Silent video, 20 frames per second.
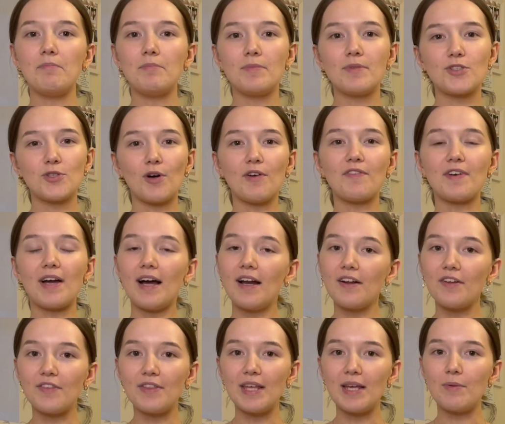sort of colour
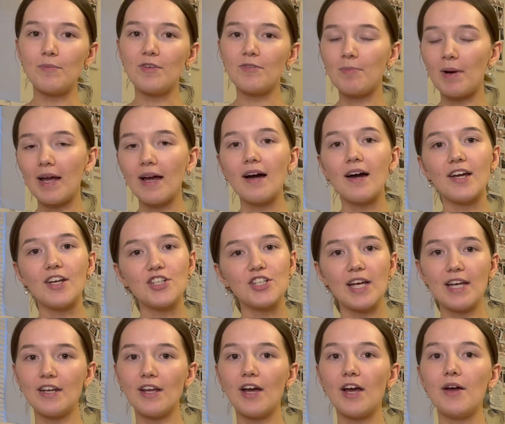theme with my
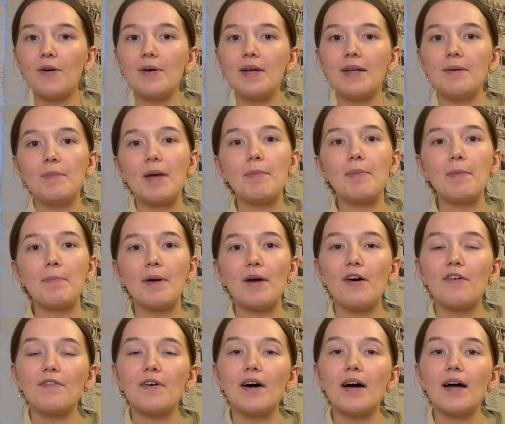eyeshadow and maybe a bit of
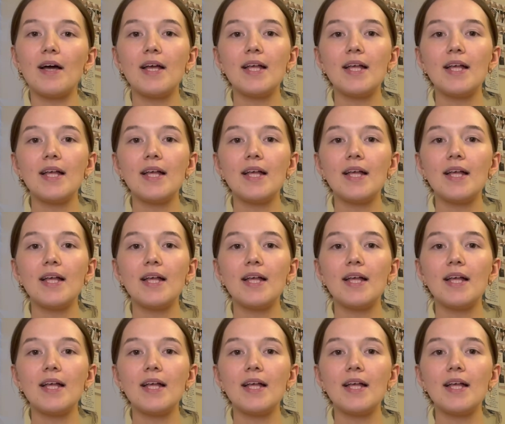a